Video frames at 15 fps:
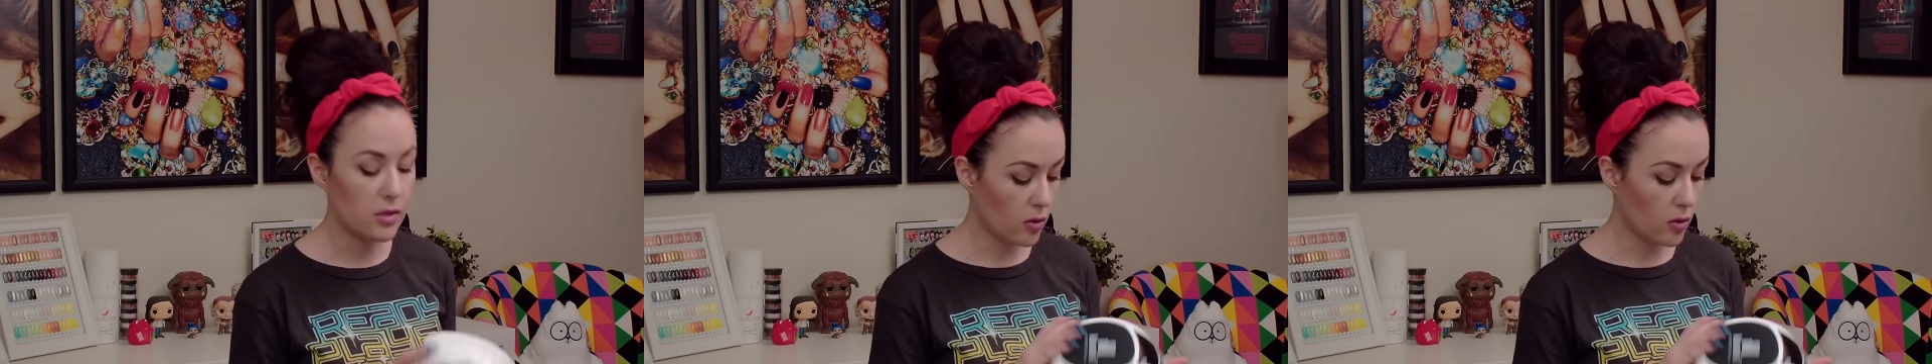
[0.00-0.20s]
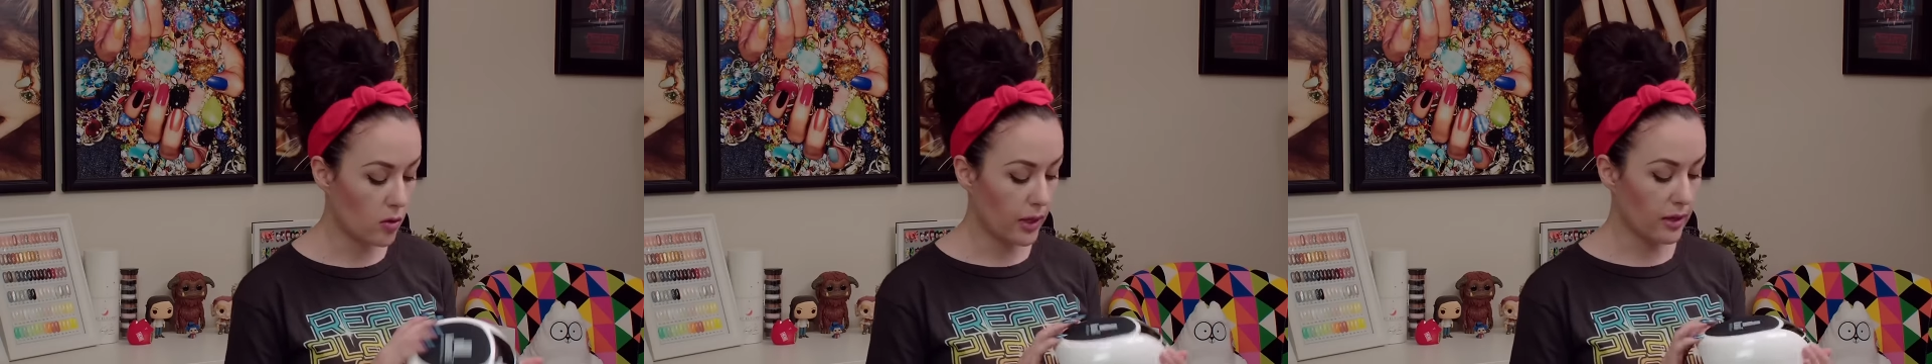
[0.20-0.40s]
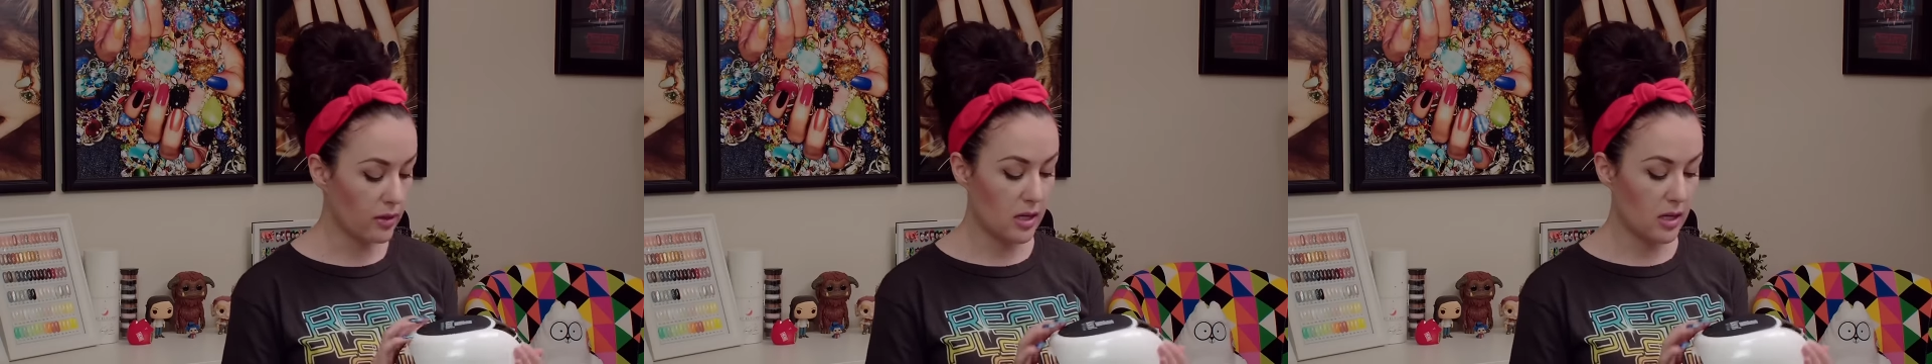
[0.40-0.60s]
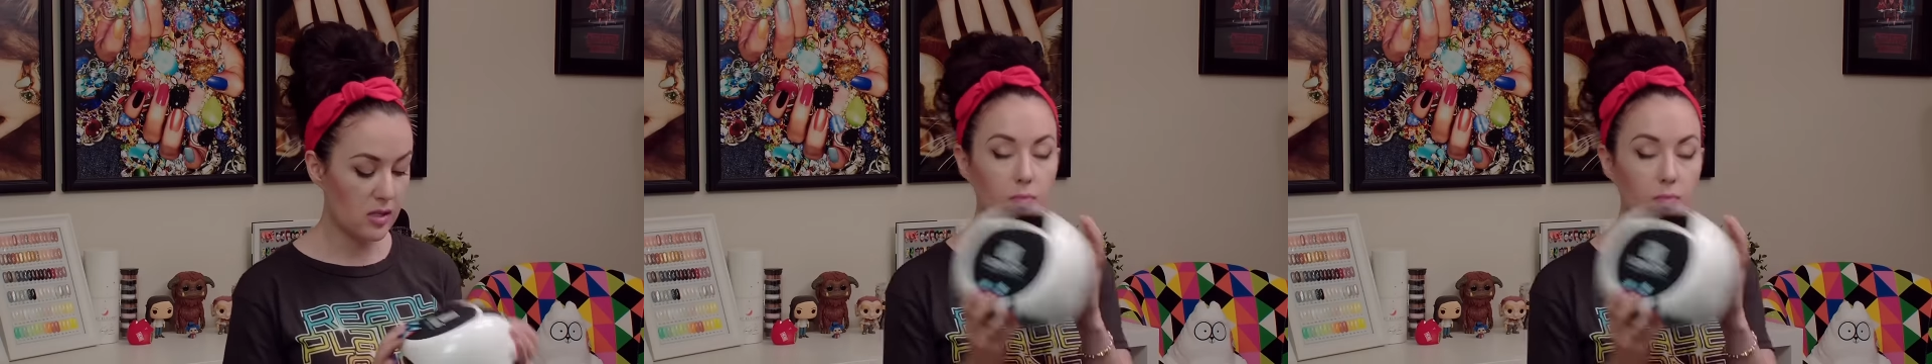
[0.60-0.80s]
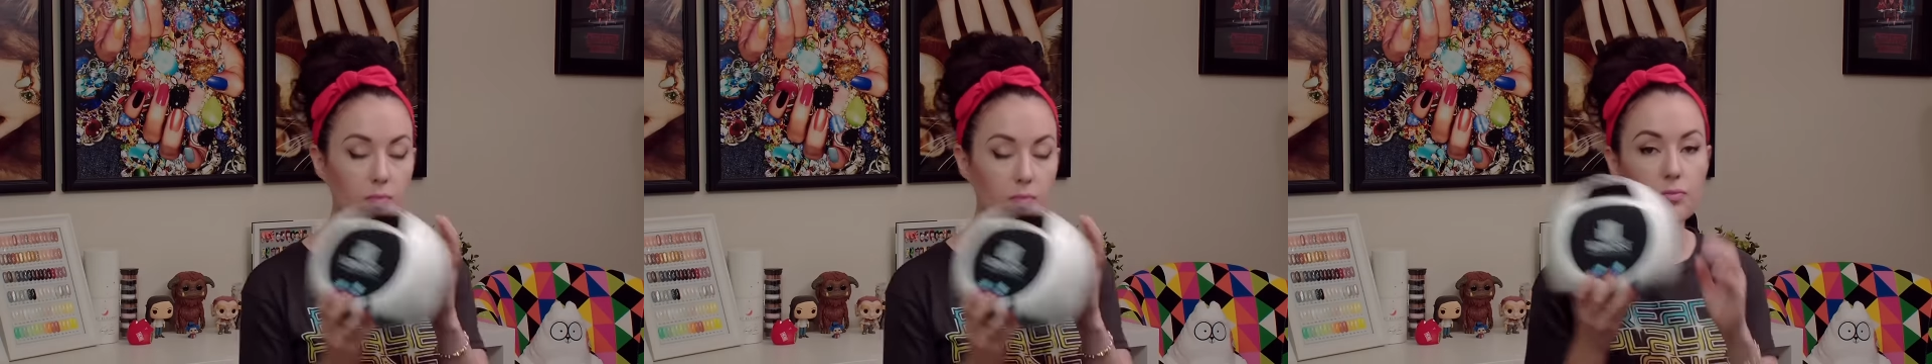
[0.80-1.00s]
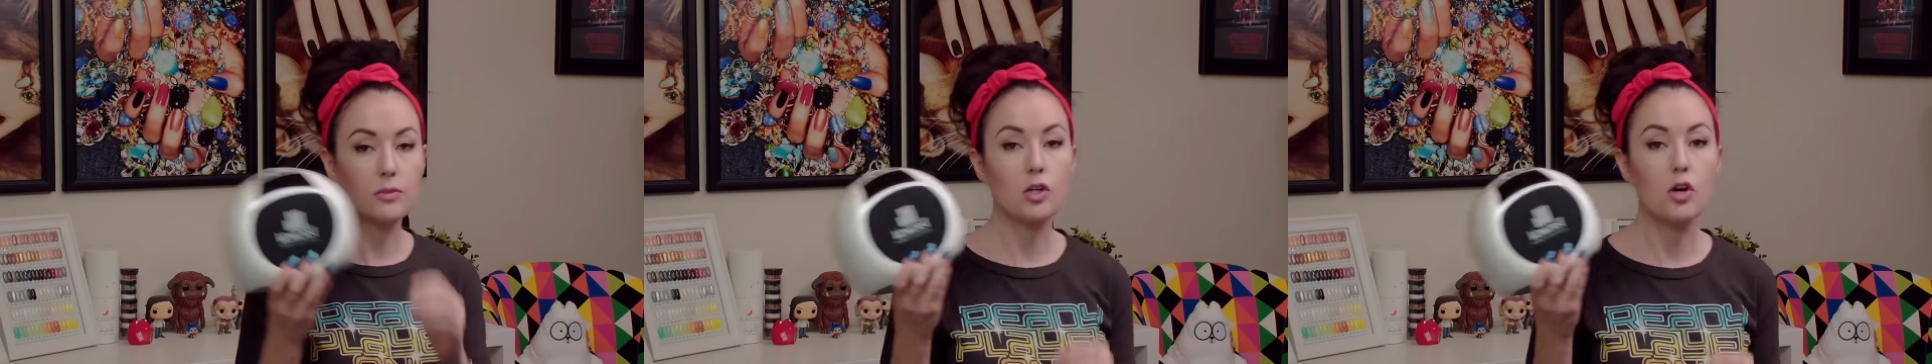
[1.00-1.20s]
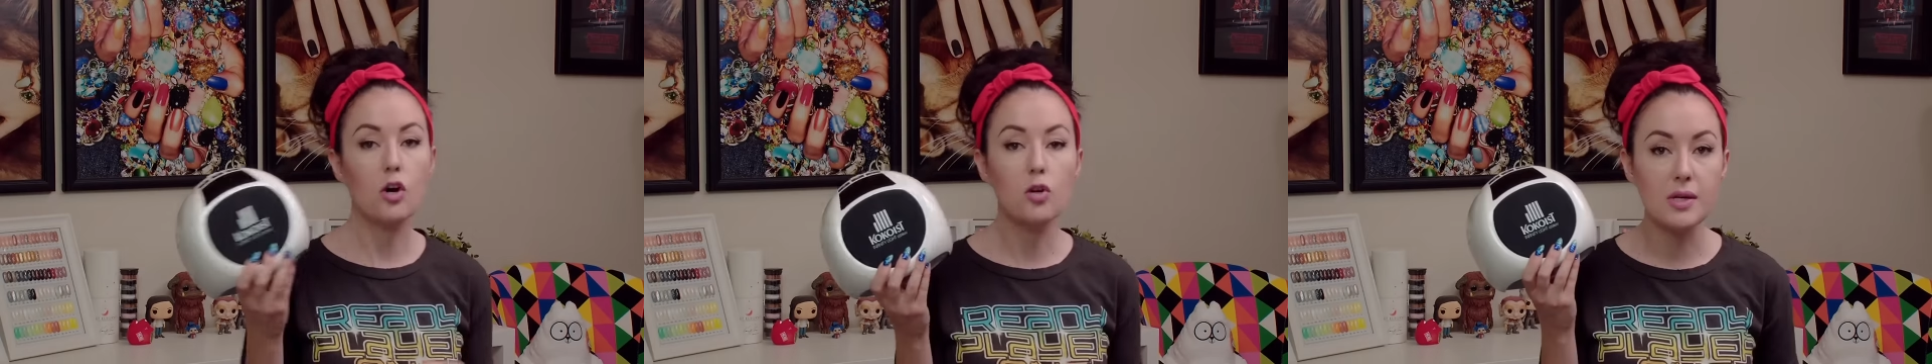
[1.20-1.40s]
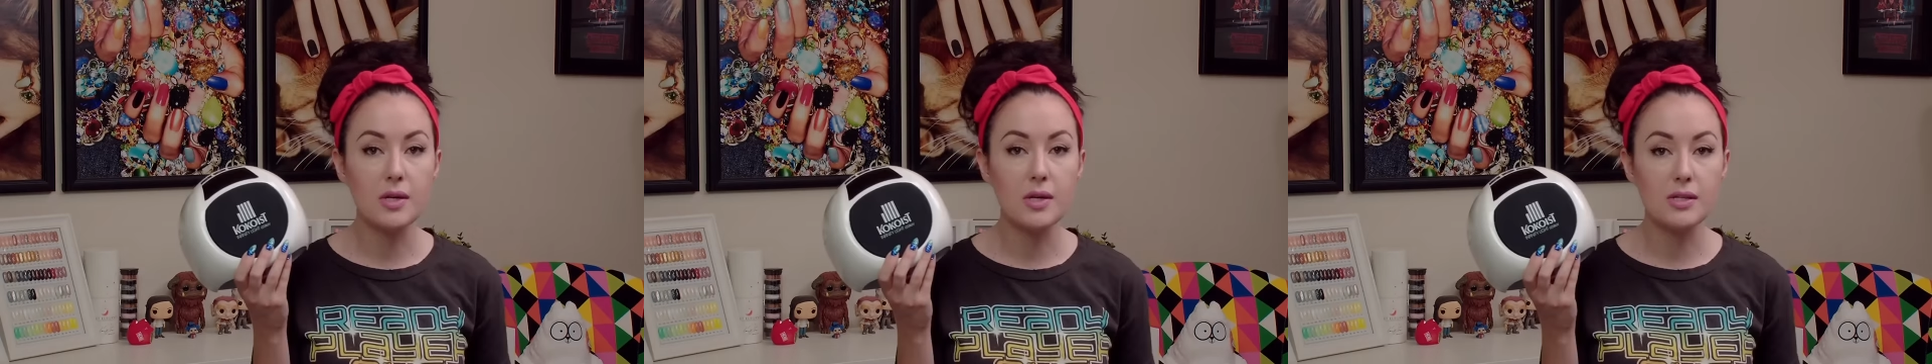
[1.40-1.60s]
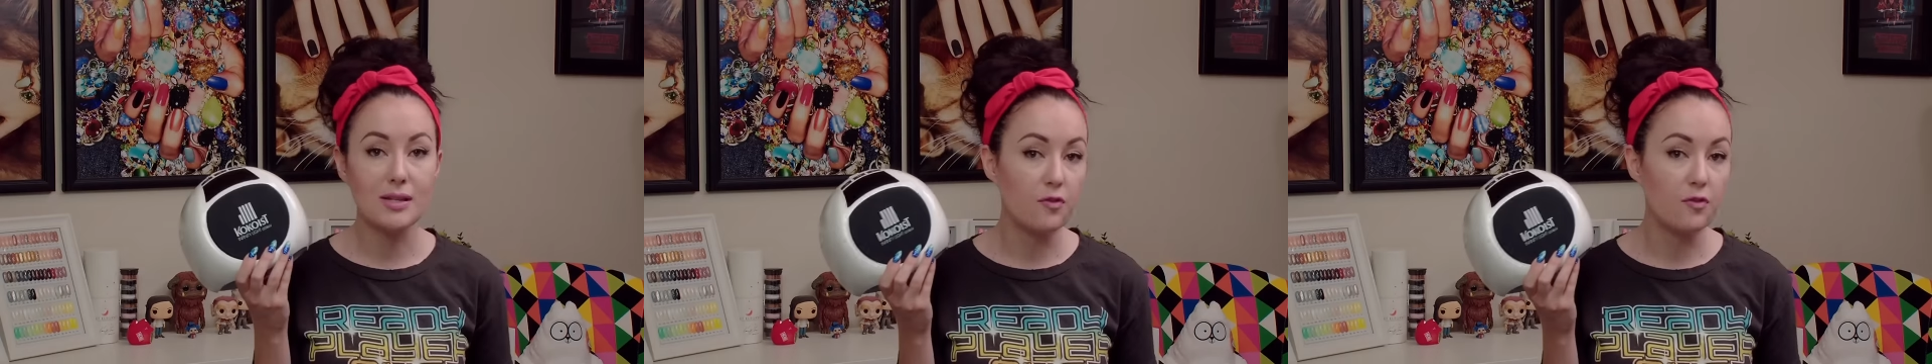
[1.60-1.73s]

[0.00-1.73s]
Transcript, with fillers: So like this Kokoist